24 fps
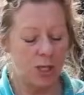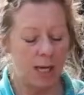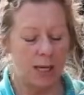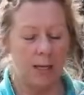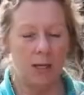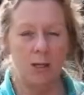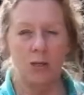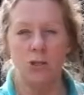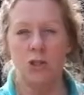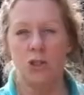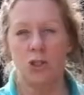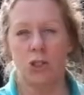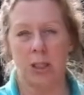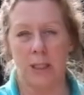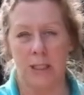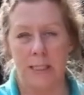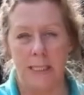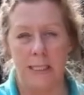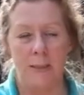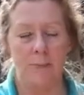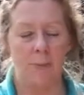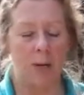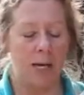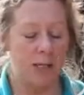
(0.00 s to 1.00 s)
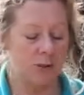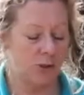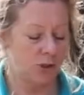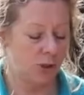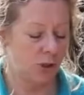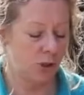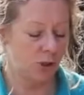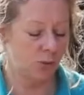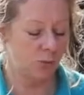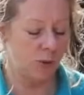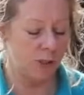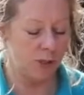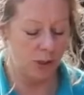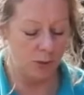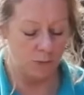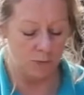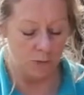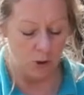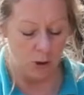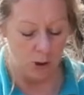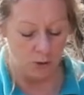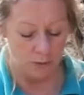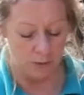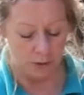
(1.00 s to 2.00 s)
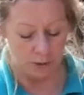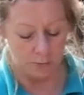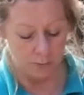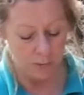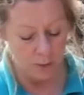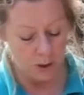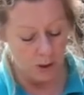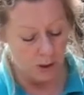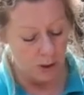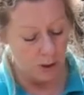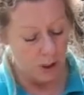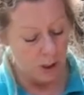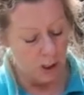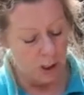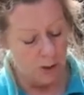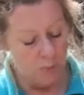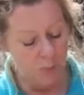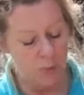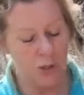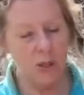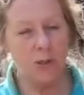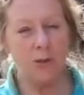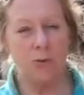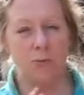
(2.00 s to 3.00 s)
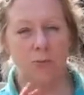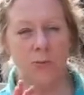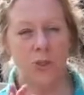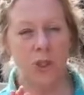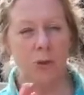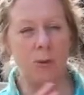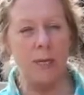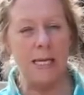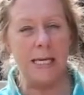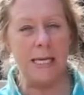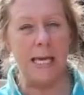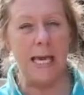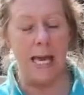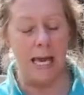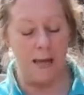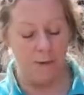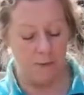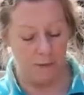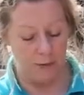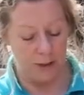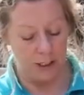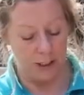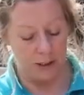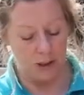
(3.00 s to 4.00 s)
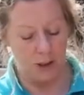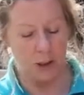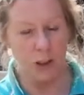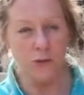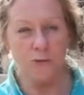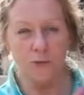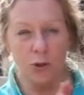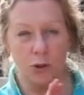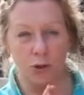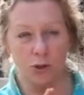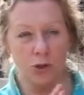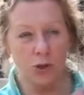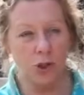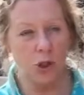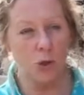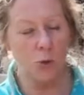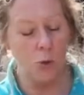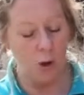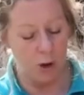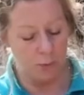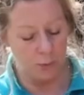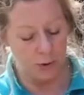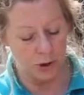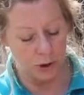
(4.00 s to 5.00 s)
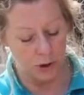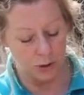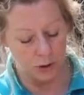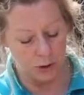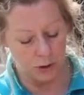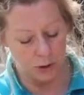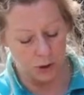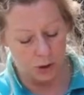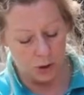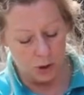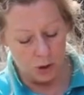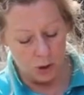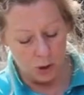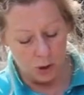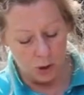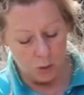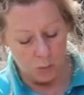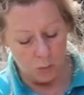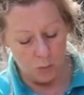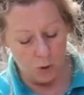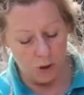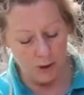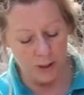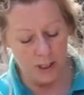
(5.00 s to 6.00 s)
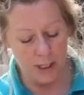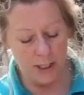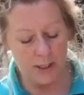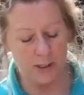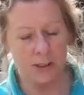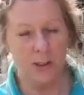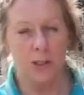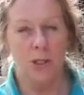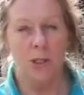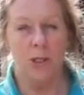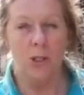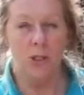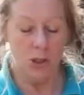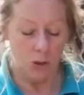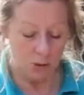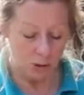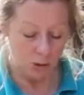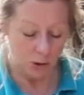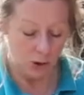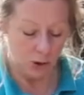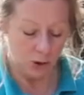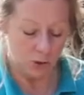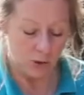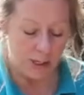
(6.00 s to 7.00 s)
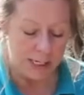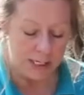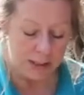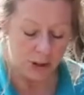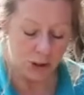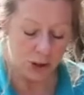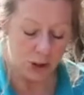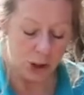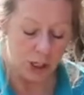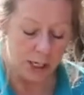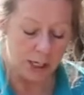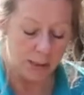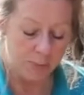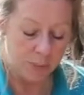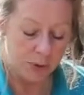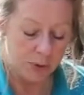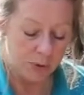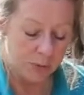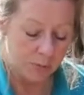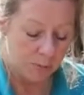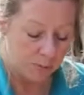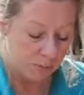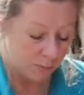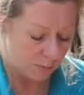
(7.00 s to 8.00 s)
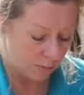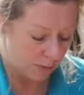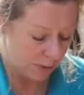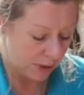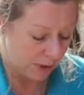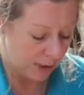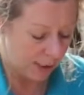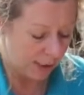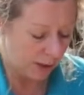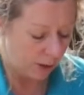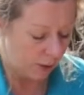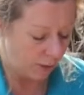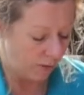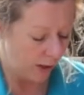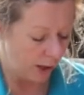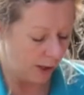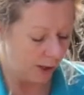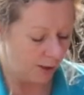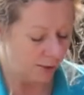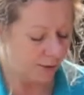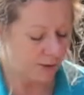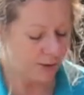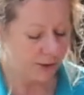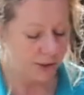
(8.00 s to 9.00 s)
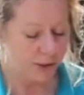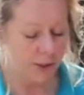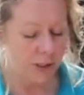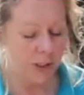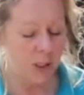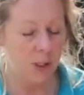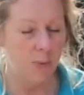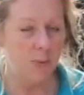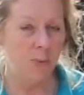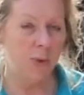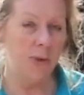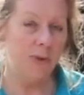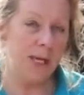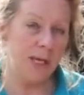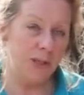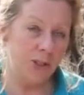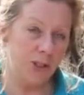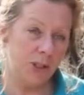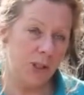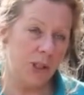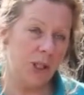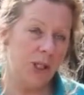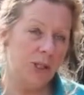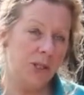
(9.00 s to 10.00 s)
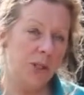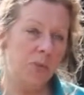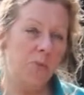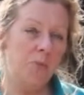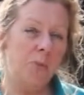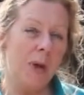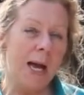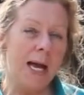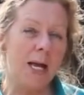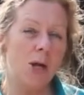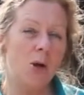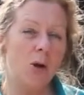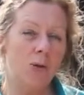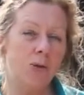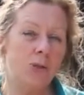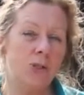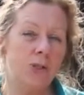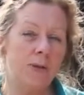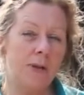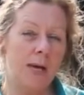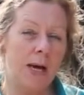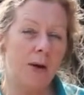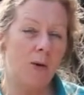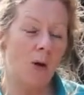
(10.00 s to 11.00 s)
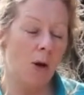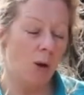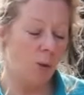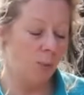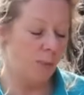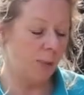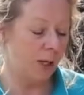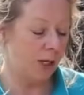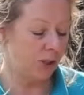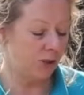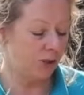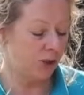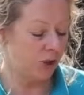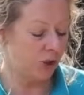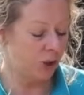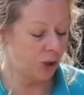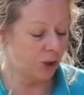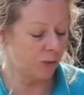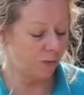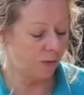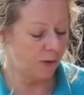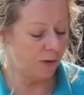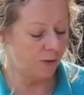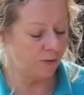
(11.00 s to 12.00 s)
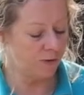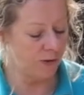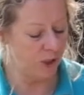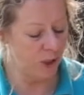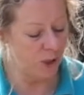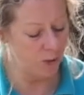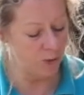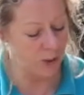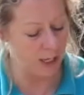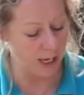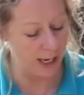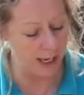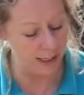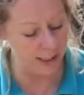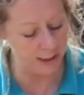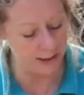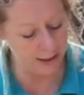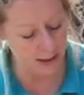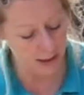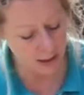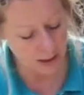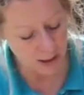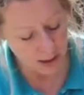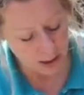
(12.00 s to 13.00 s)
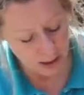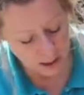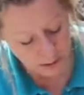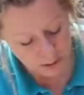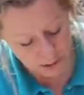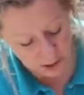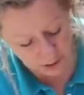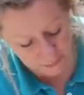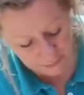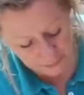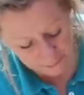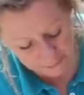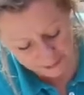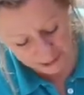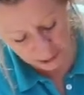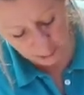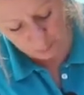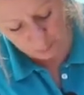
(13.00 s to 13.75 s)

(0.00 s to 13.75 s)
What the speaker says: challenge clean pastures when you've got them, but do it carefully. So you've got two options. One is you can treat the sheep, kill those, but then turn them back onto their old pasture just for a few days so that